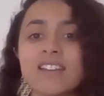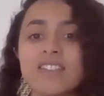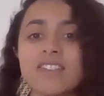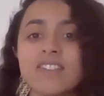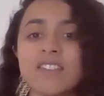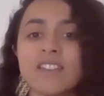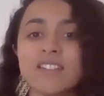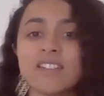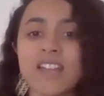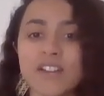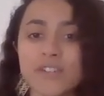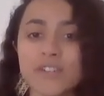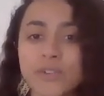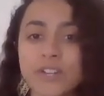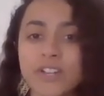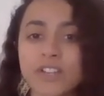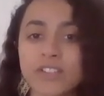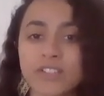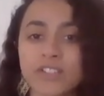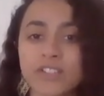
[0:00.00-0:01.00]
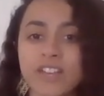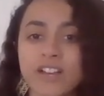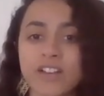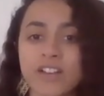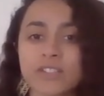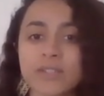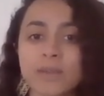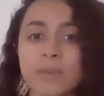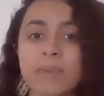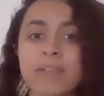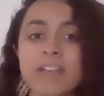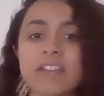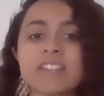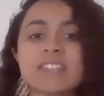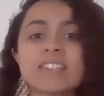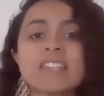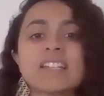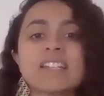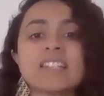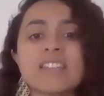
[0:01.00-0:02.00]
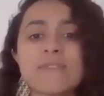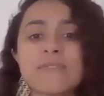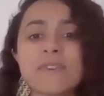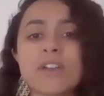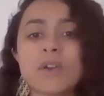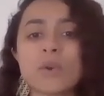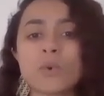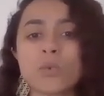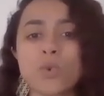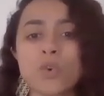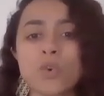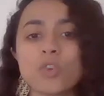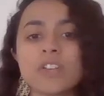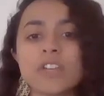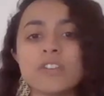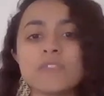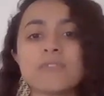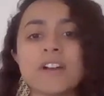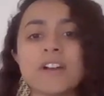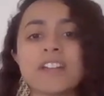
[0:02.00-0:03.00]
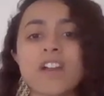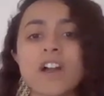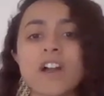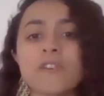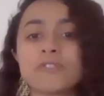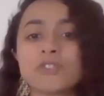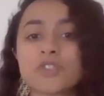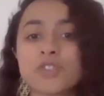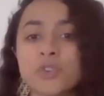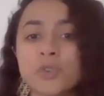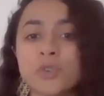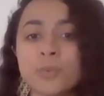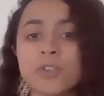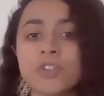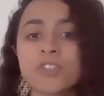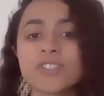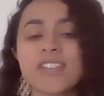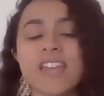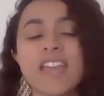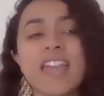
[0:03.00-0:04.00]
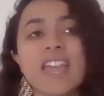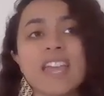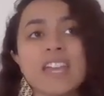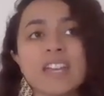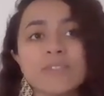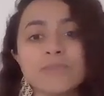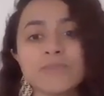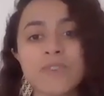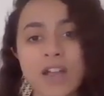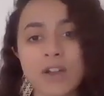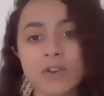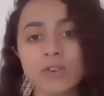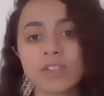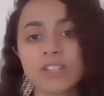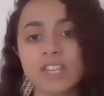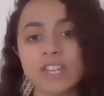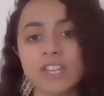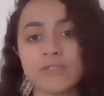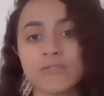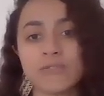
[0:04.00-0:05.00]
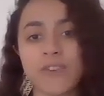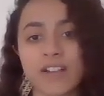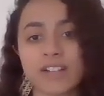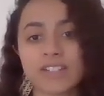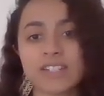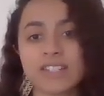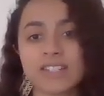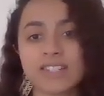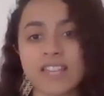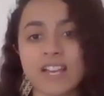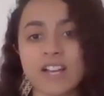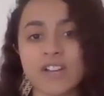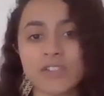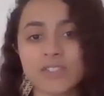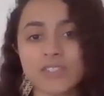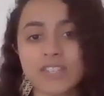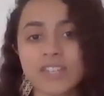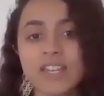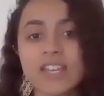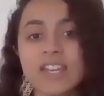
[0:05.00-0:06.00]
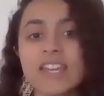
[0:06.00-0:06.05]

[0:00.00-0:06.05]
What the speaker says: The natural killer cells play a significant role in fighting off tumors and virally infected cells.